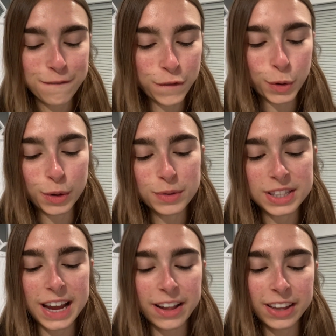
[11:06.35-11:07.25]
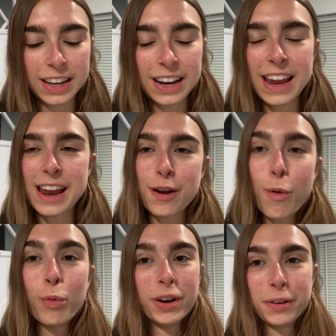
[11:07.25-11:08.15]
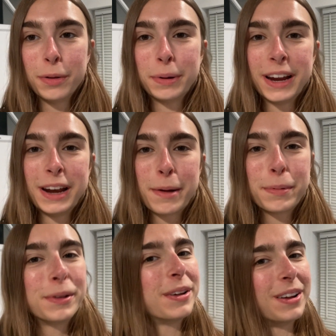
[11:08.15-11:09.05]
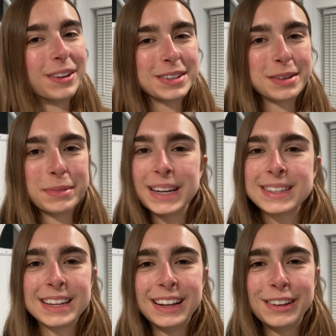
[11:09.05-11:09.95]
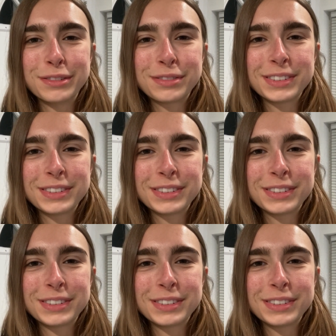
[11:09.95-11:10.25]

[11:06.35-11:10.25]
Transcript: fruit salad and one whole pineapple all to myself.